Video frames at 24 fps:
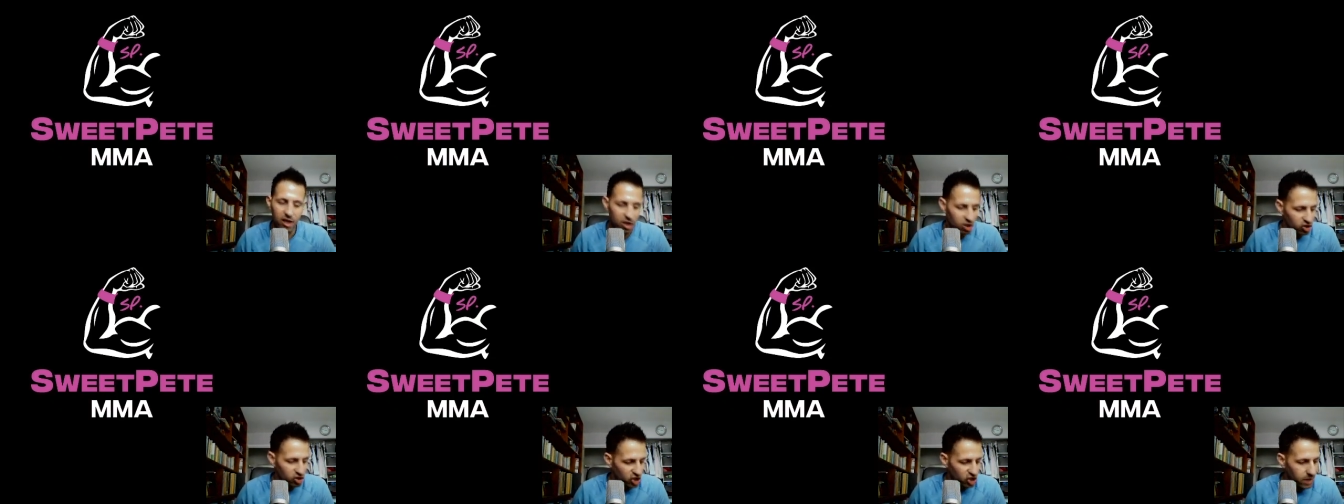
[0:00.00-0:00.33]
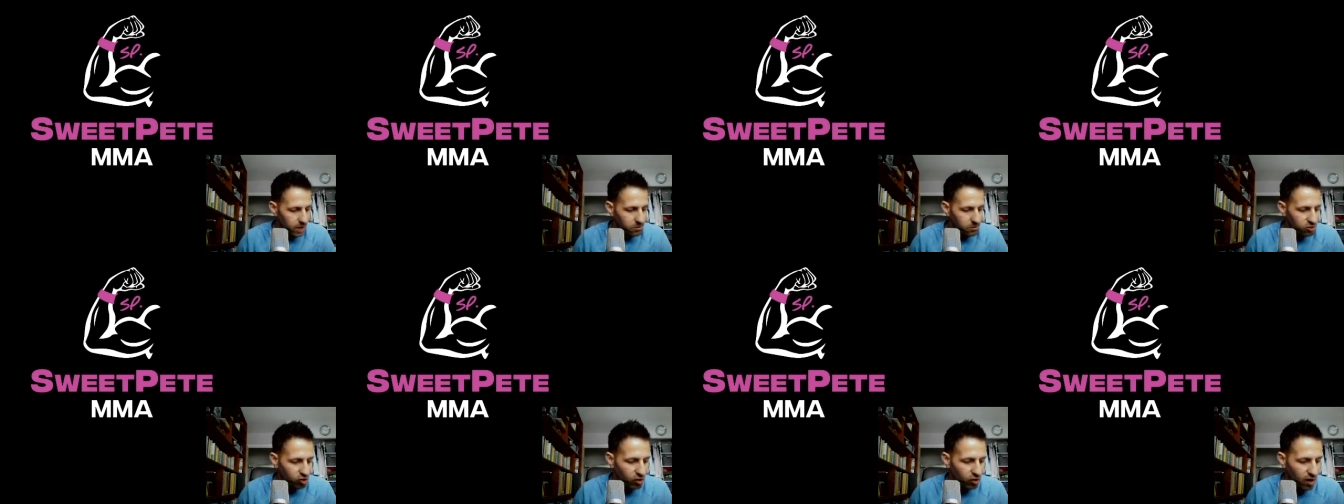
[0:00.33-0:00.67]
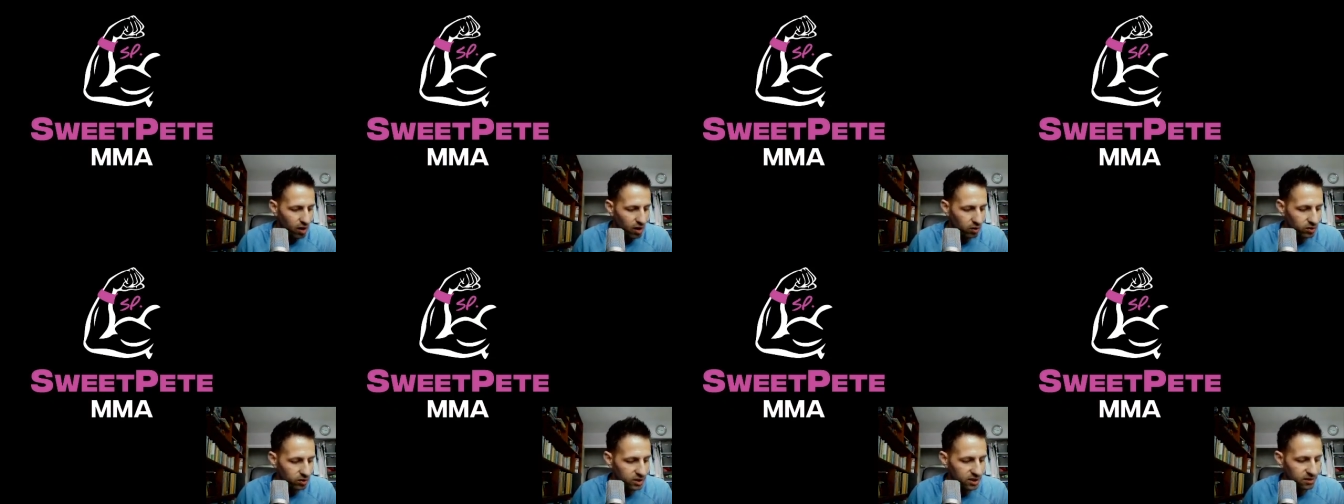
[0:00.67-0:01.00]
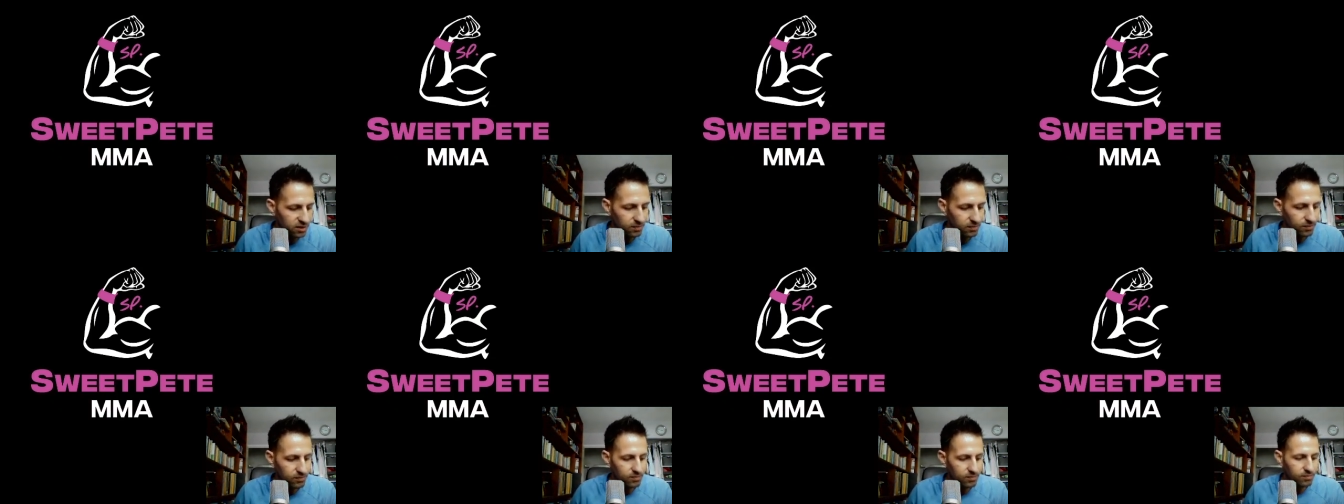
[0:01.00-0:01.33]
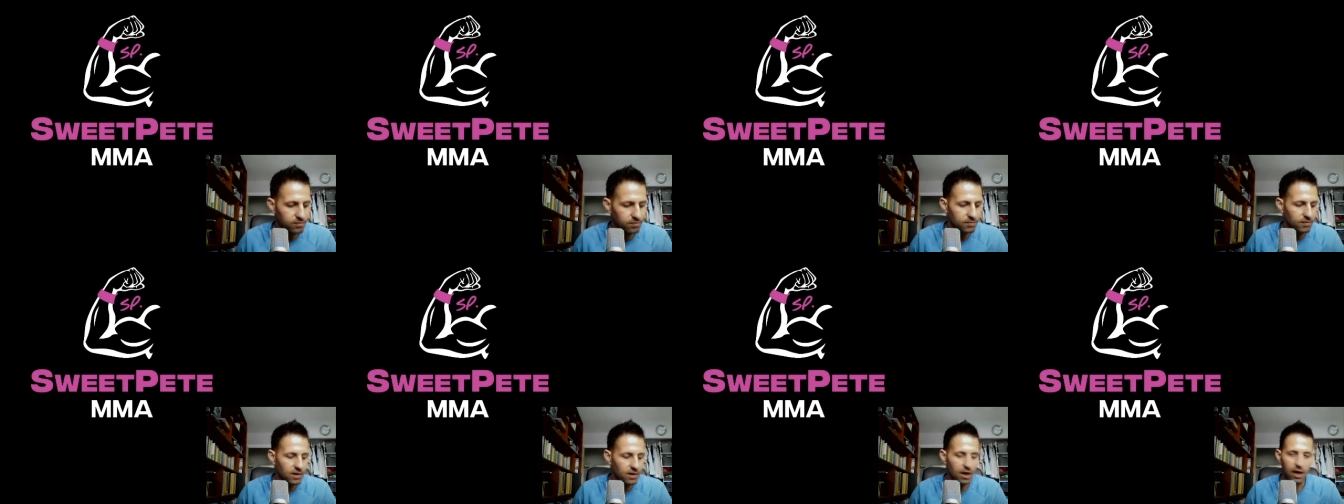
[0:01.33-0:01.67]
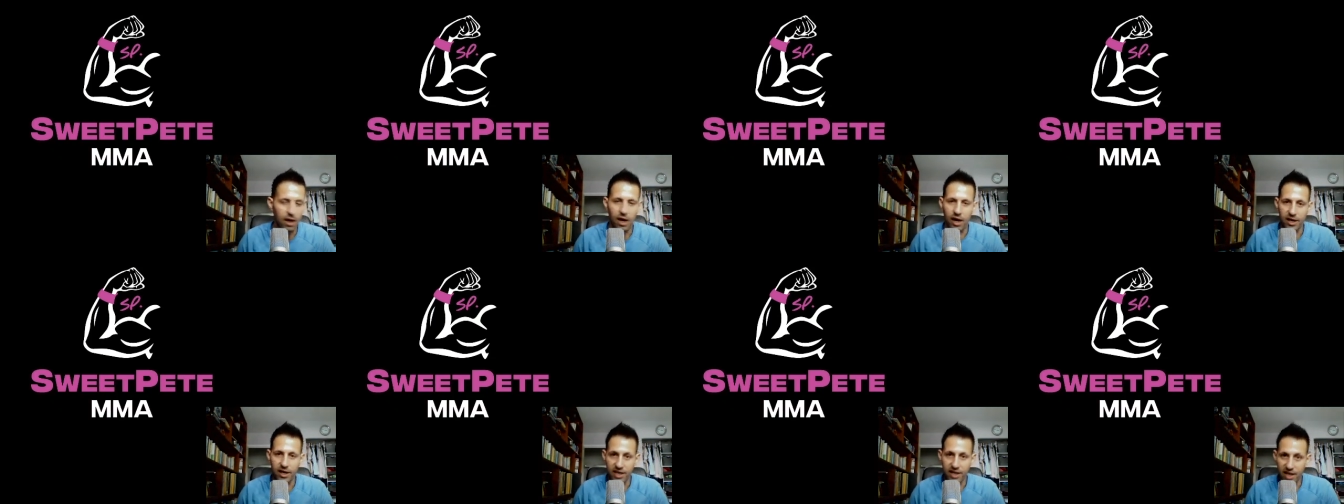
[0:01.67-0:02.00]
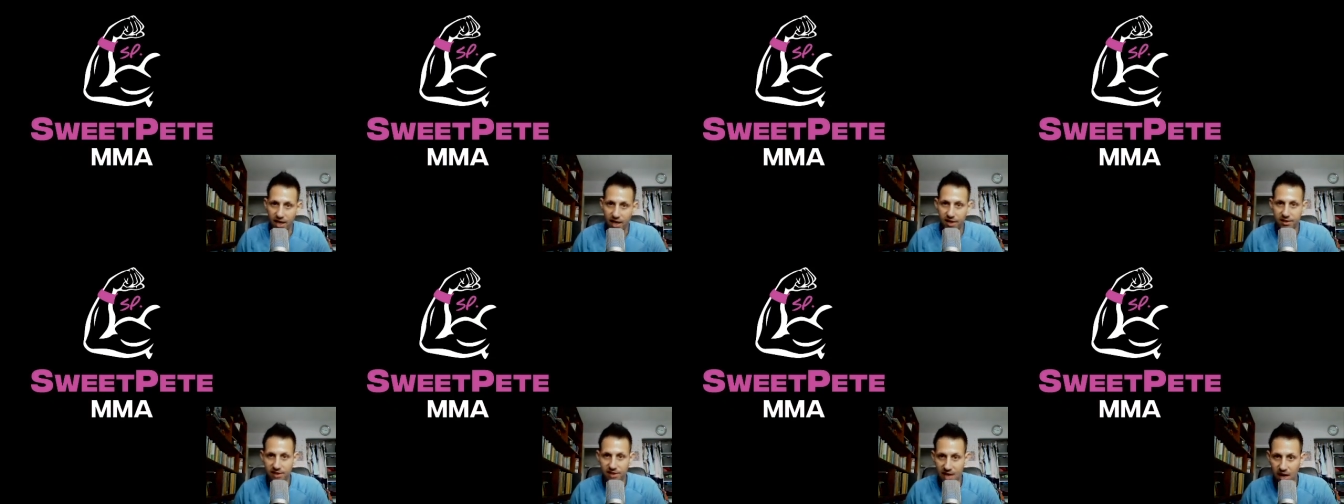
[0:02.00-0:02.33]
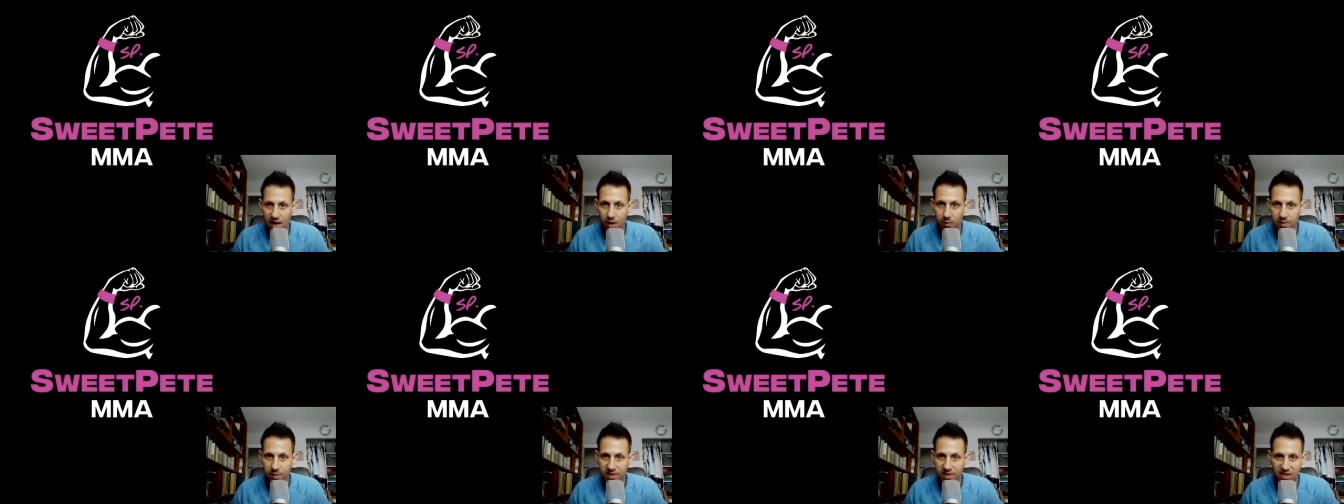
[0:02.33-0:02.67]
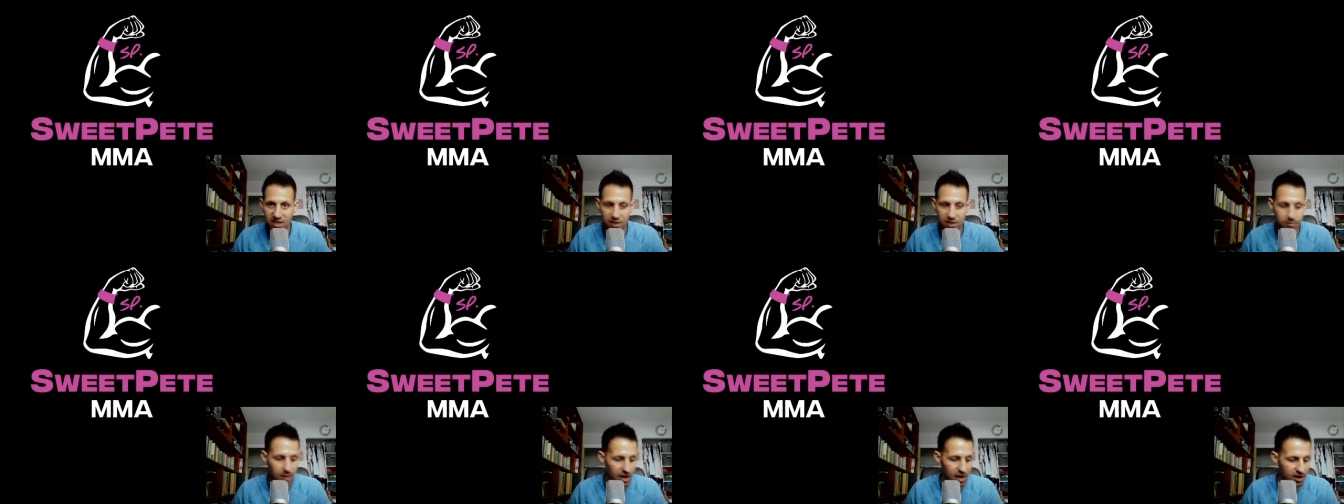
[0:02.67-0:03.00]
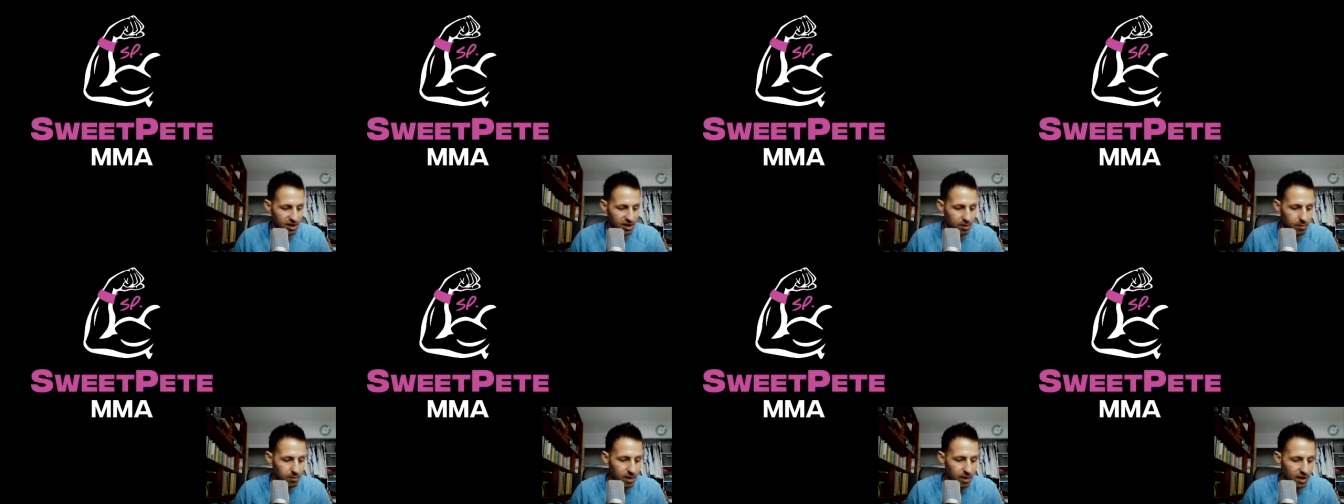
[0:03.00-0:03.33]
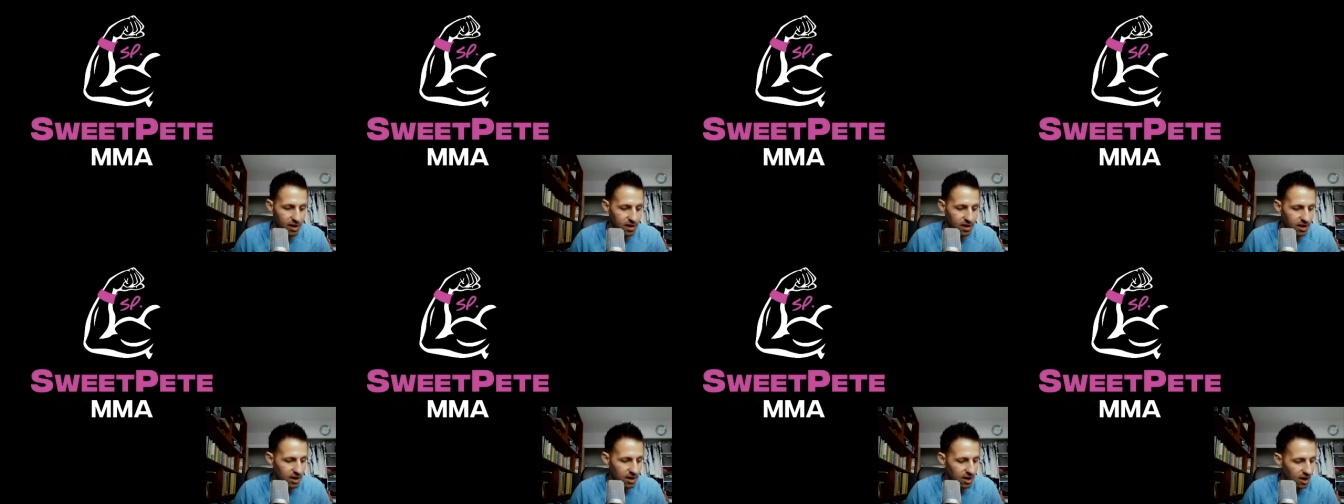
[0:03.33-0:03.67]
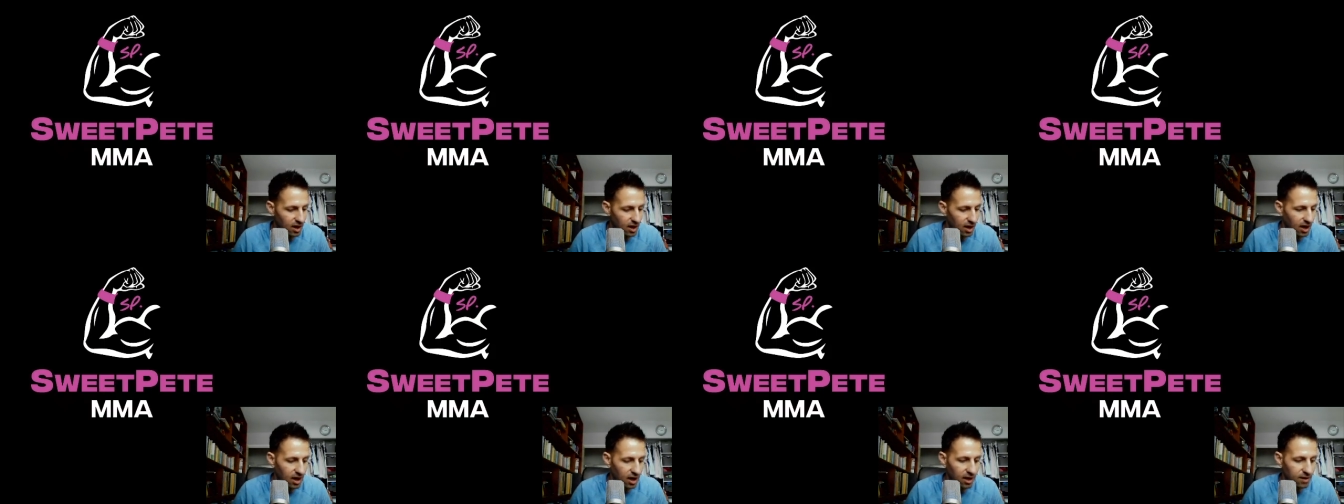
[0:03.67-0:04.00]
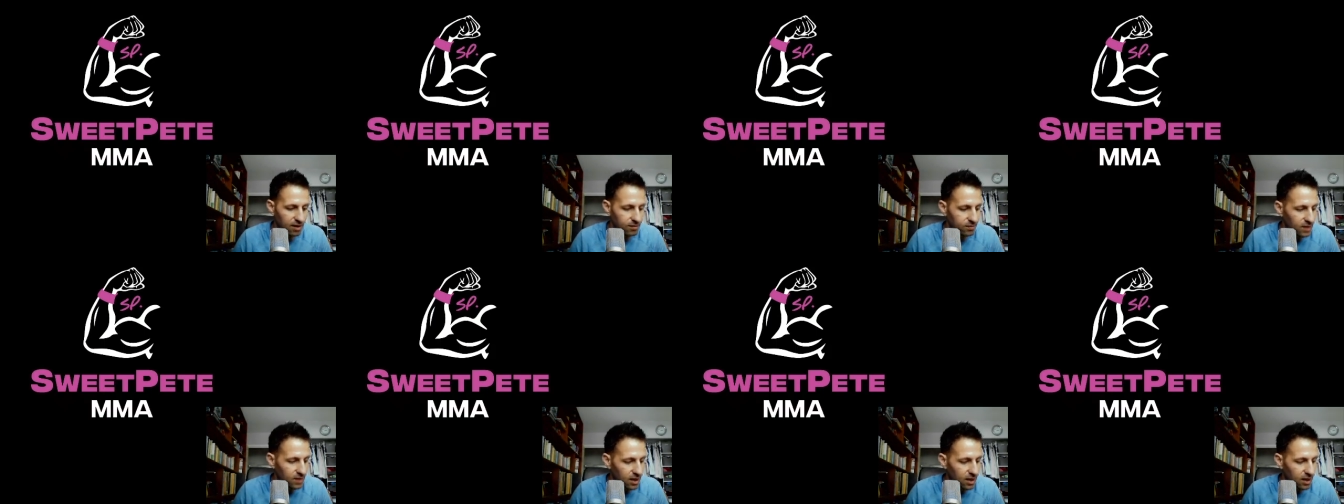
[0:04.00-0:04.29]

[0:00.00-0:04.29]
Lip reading: James Krause, he has now been suspended by the